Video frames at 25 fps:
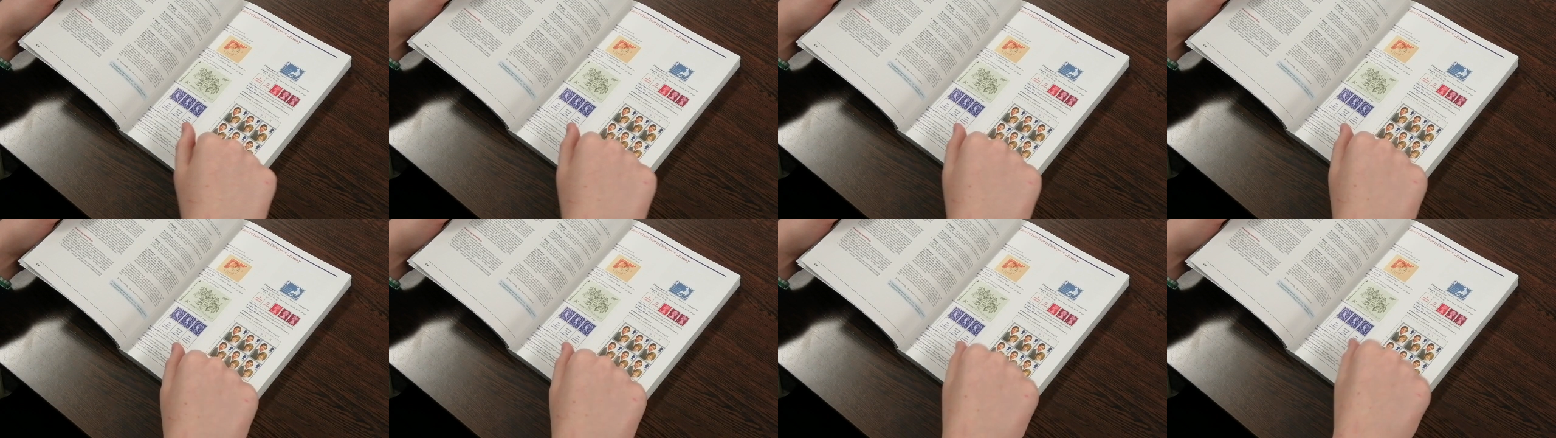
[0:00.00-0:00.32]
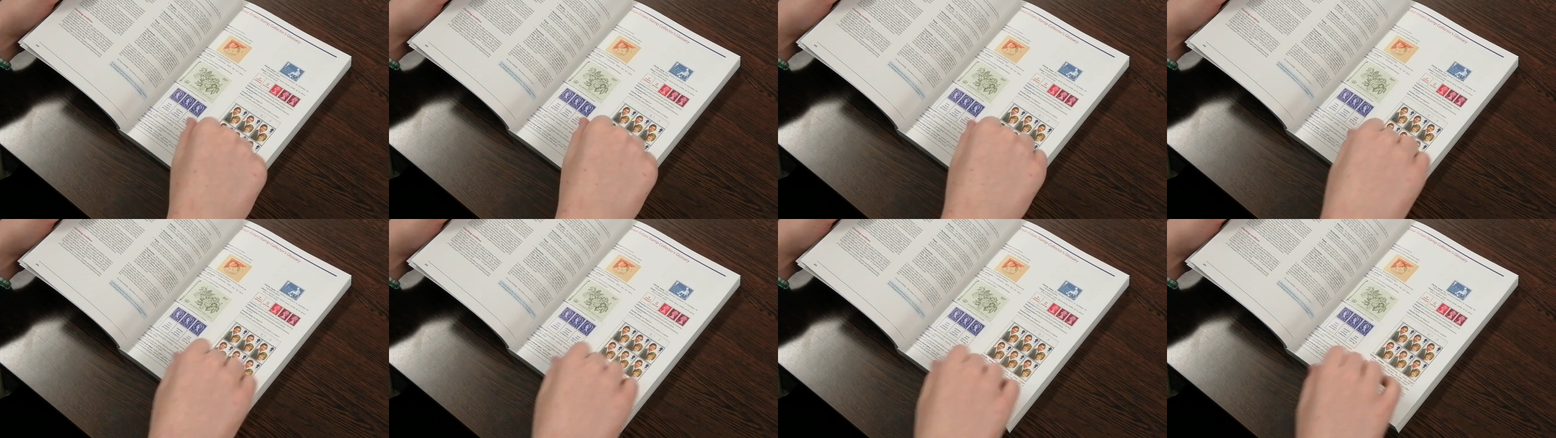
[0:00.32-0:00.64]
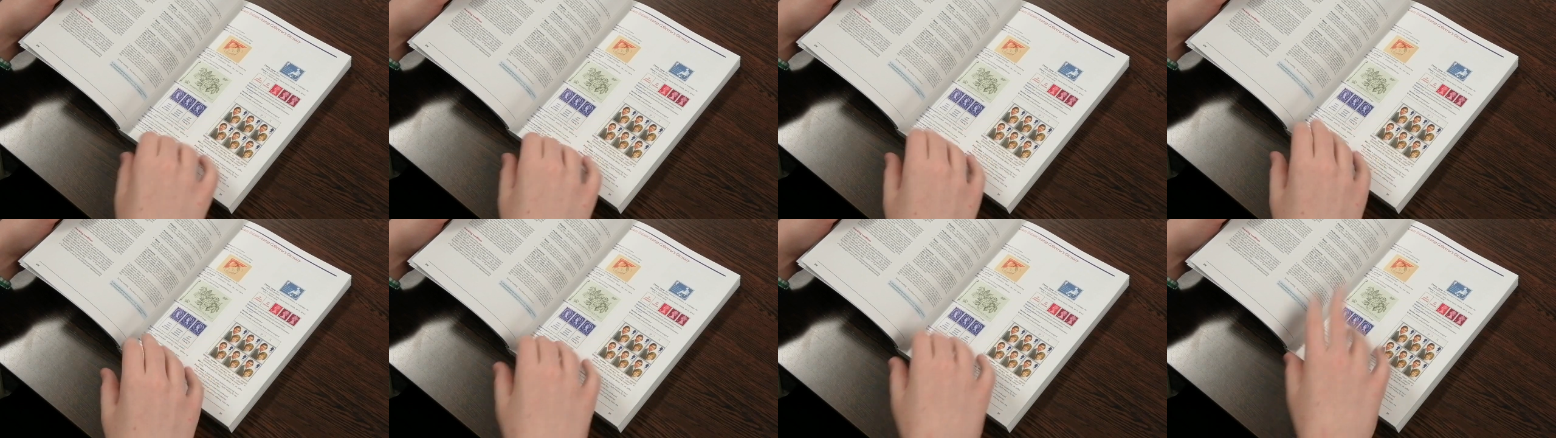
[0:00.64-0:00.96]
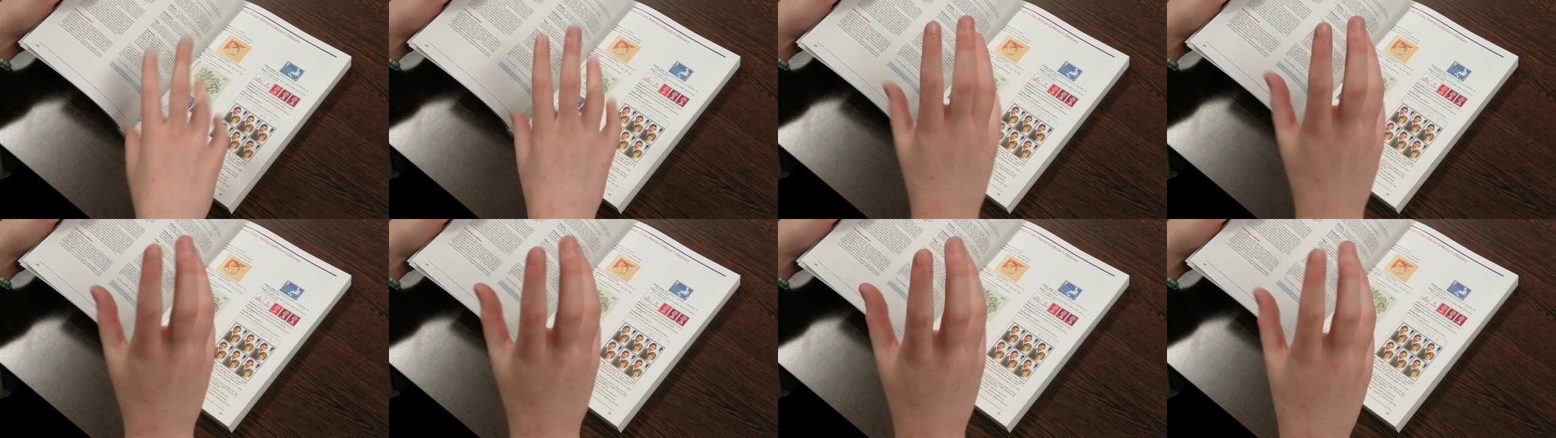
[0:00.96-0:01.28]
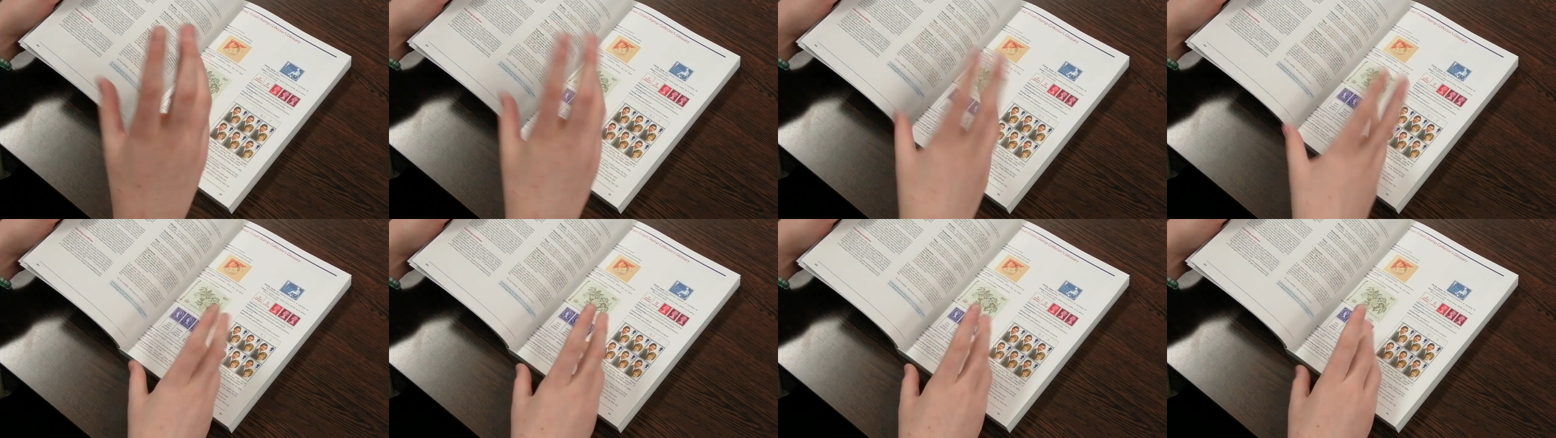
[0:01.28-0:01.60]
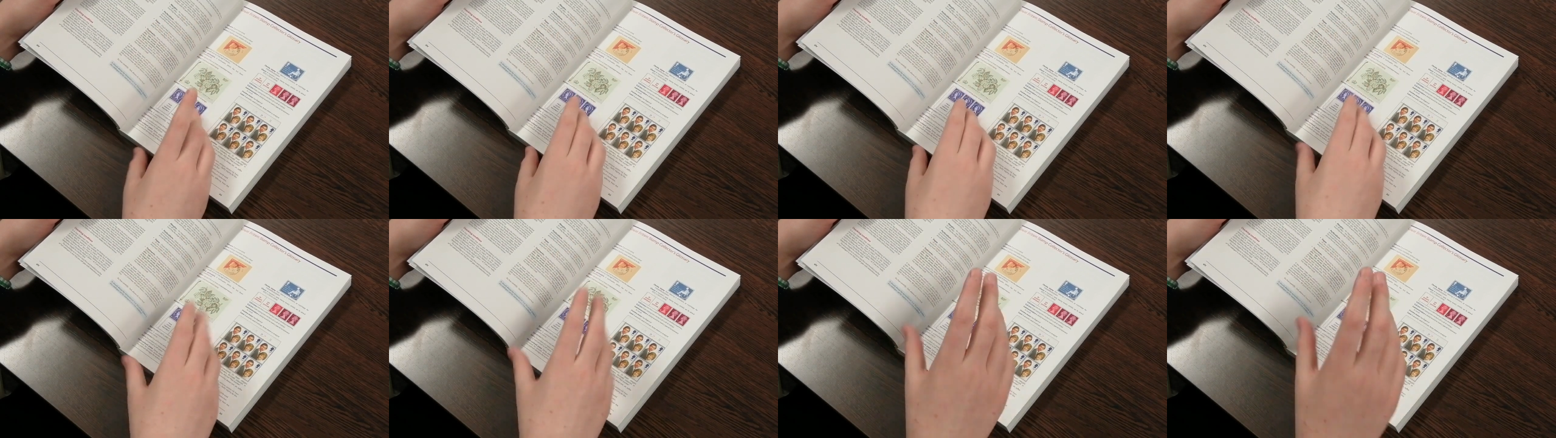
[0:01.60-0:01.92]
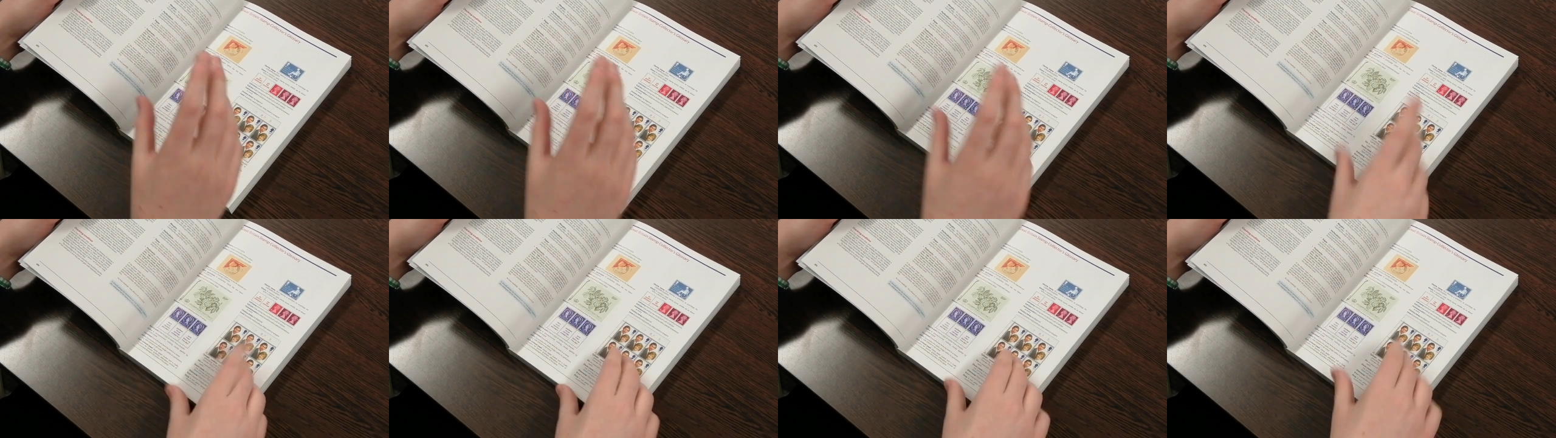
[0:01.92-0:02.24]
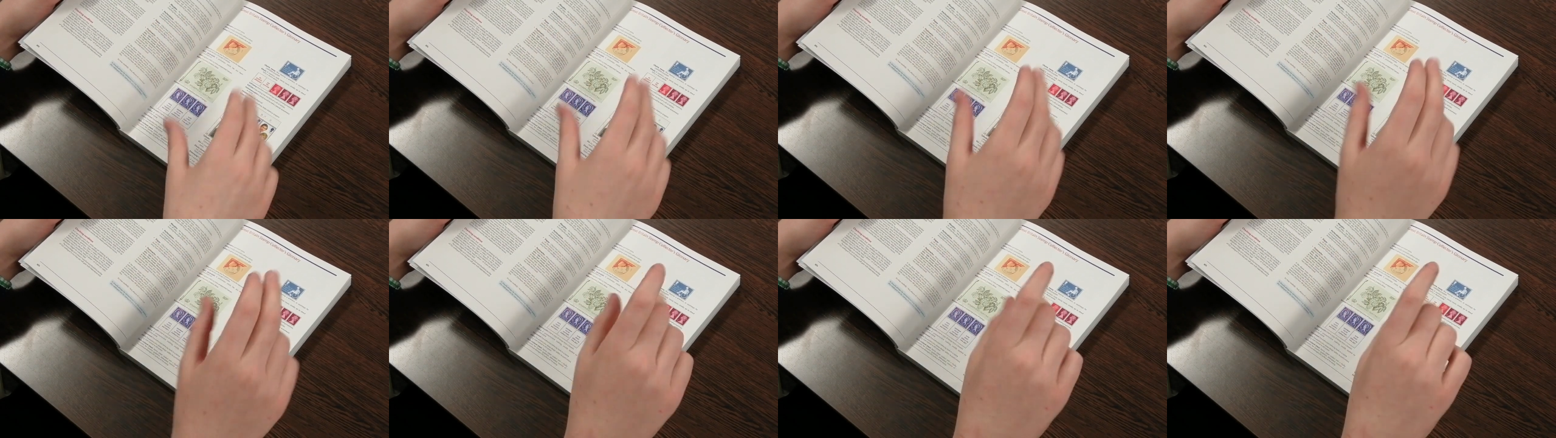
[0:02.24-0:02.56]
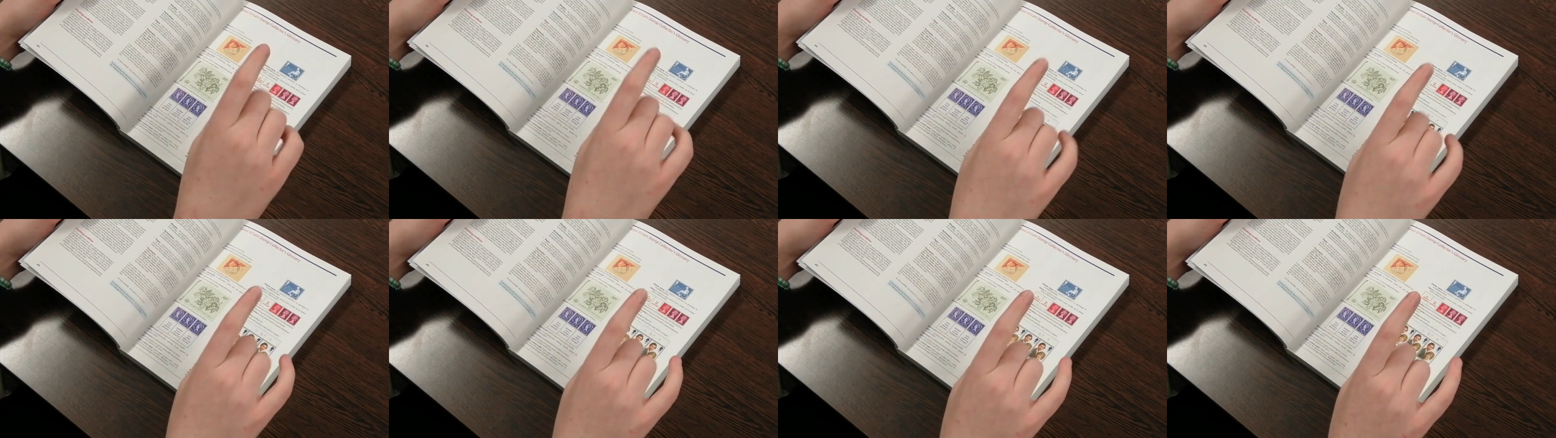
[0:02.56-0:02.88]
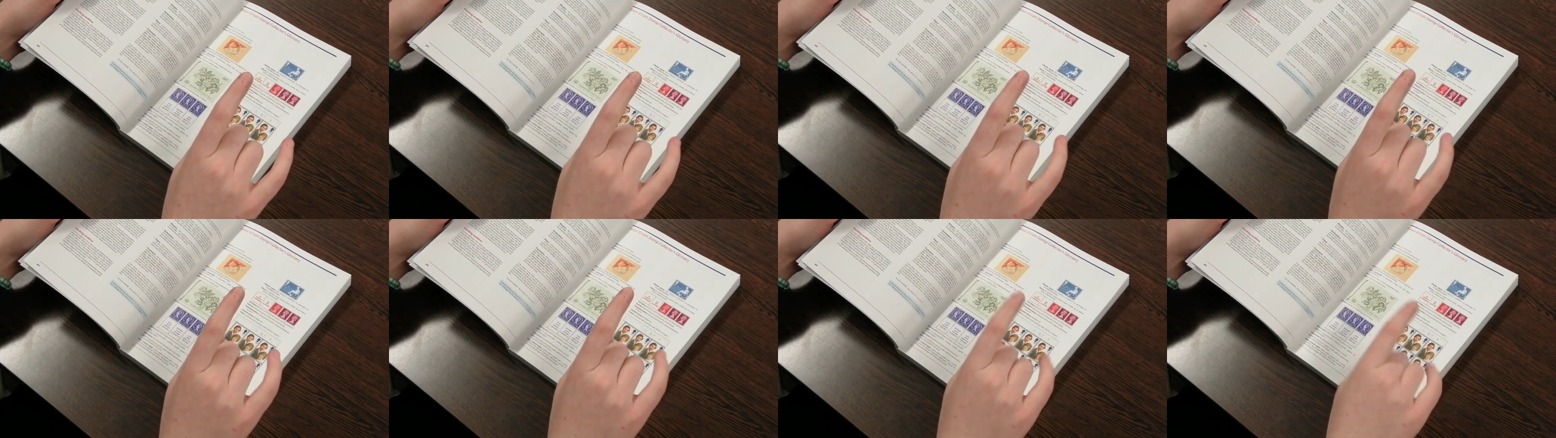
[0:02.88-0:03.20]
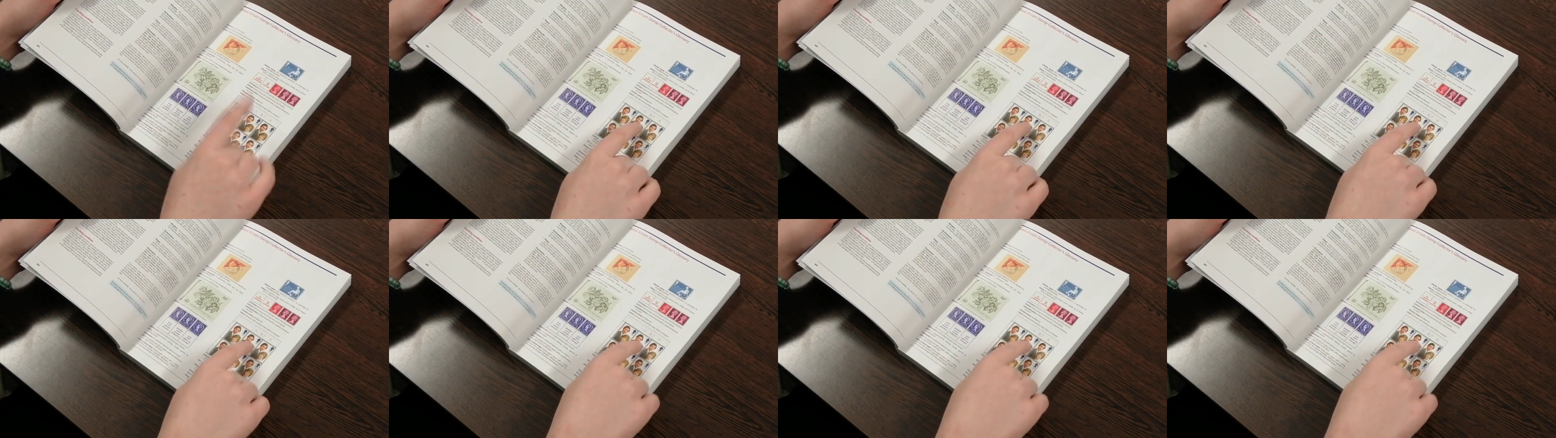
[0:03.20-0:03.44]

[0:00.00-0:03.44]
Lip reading: No face is visible, so there are no lips to read.